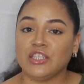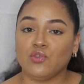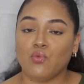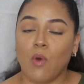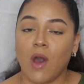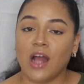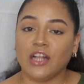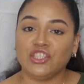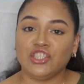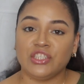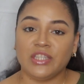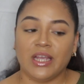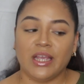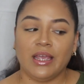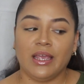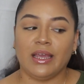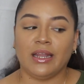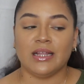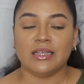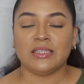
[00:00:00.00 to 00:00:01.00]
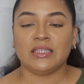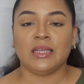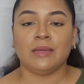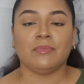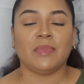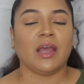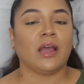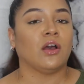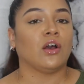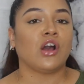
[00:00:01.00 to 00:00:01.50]
swatched it and it
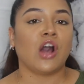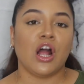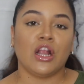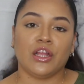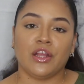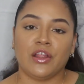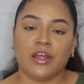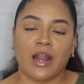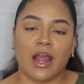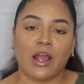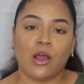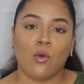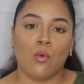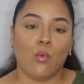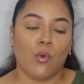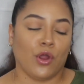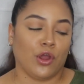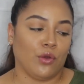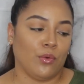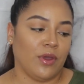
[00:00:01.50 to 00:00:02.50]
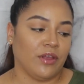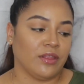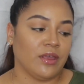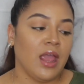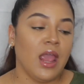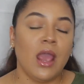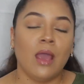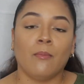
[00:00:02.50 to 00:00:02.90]
seemed like a color that I can work with.